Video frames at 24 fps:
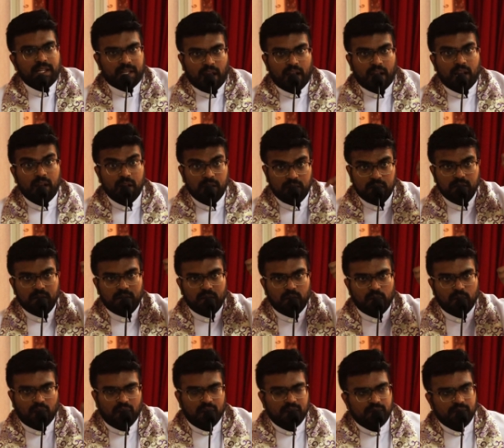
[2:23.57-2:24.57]
Get it.
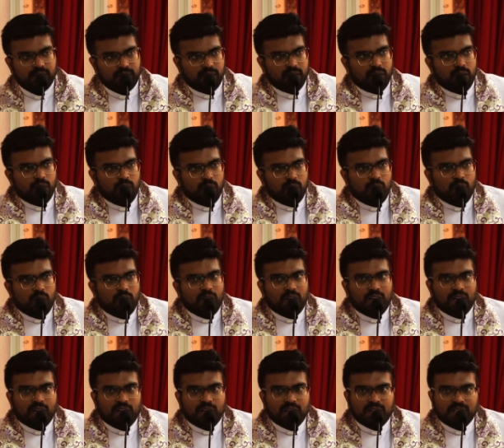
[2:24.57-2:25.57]

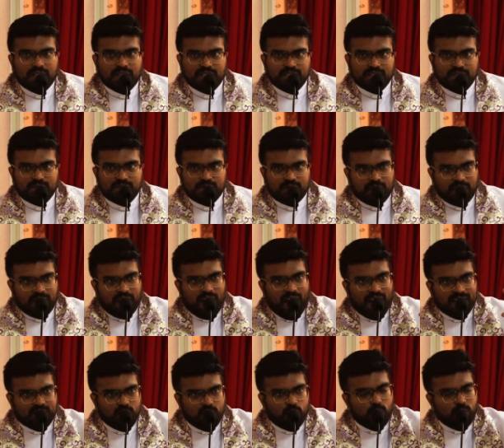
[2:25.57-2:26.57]
Okay.
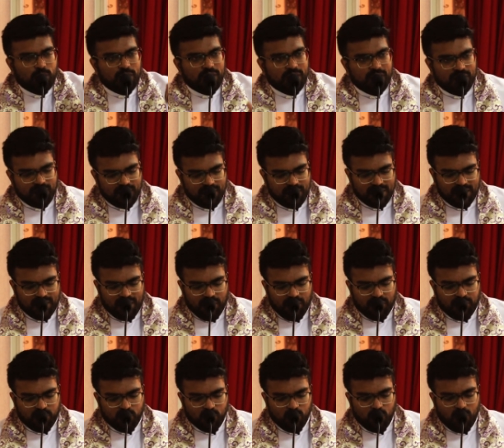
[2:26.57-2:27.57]
And so,
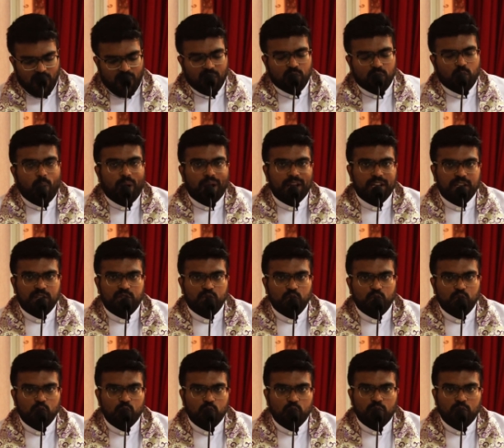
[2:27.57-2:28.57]
if you are going
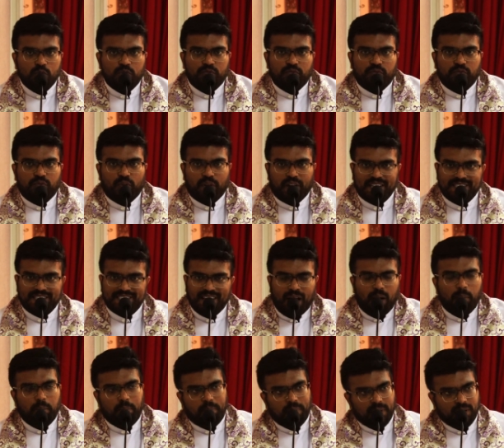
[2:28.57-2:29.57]
to, for
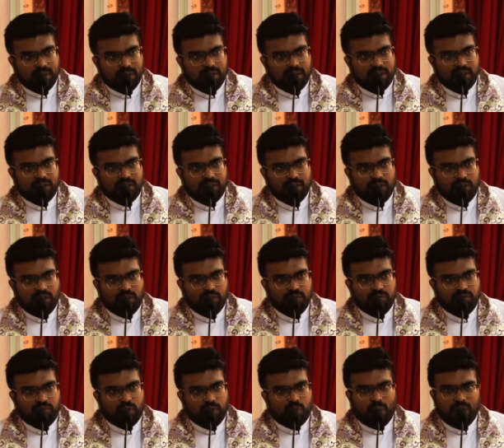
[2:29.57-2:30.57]
example,
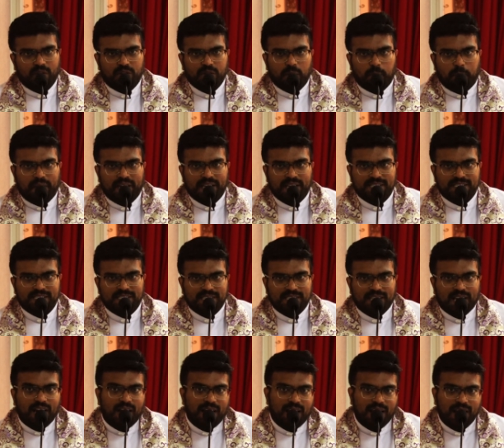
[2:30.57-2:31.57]
if you're going to a place
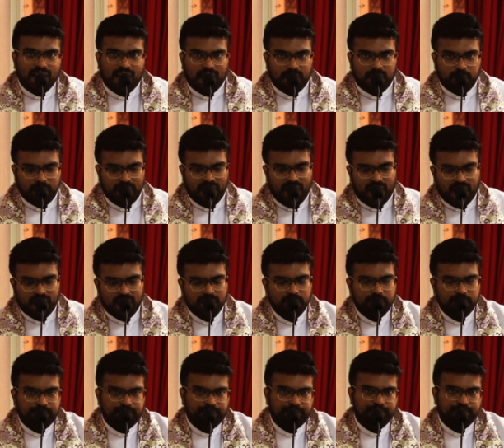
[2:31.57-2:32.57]
like Penang,
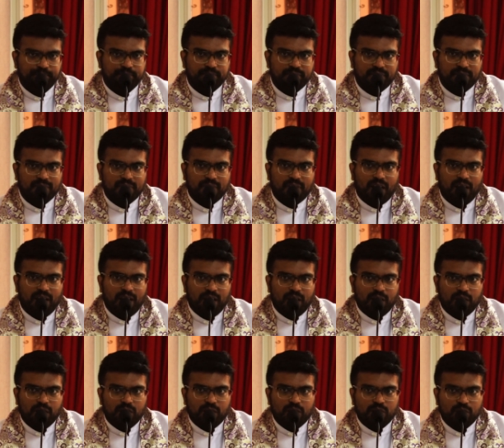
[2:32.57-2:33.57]

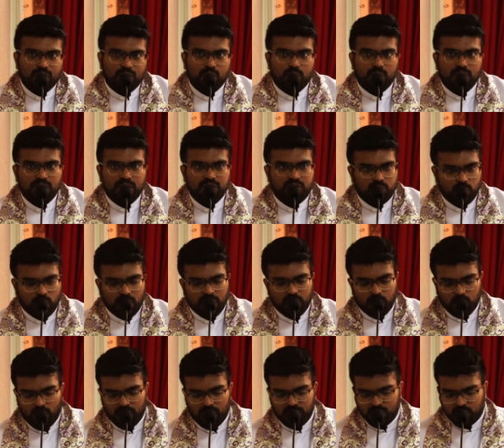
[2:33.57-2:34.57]
you will
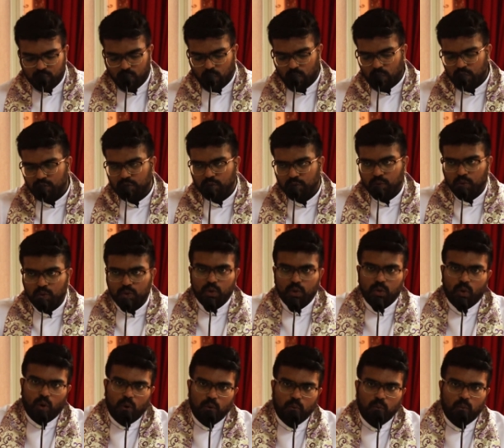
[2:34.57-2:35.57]
surely want to go to
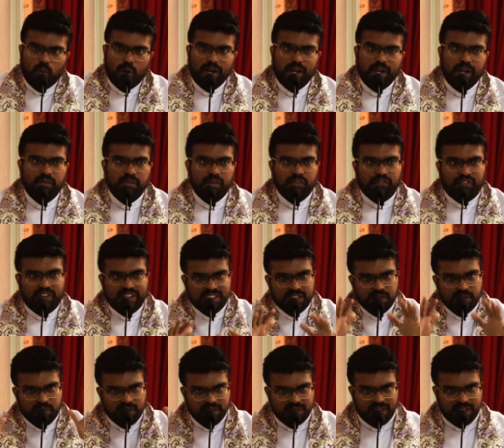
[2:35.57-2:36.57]
whatever
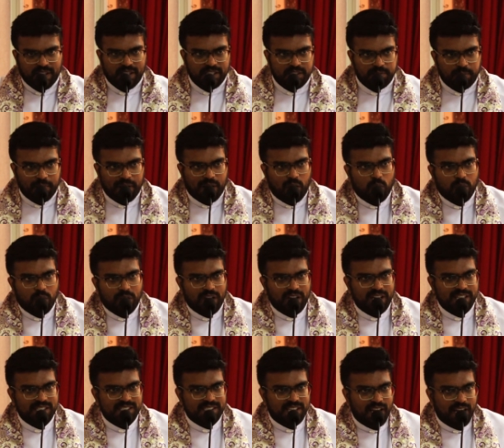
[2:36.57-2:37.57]
festivals that is being
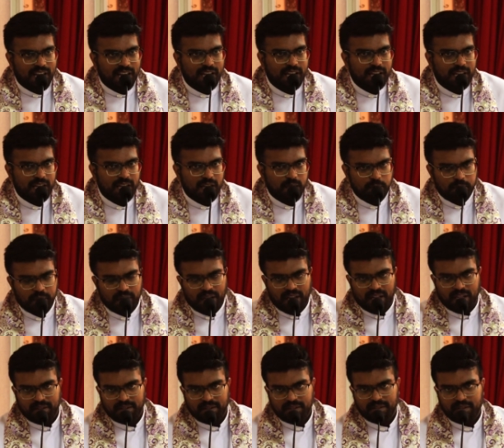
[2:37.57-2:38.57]
organized there in
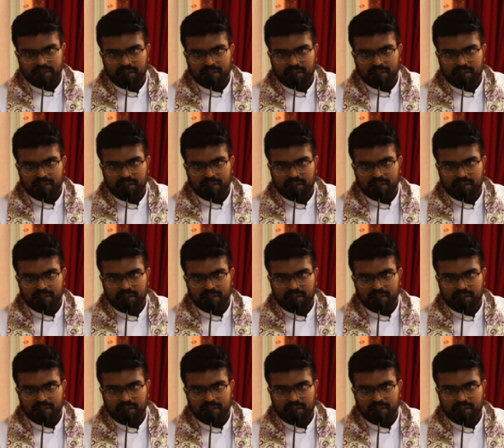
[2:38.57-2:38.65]
Penang.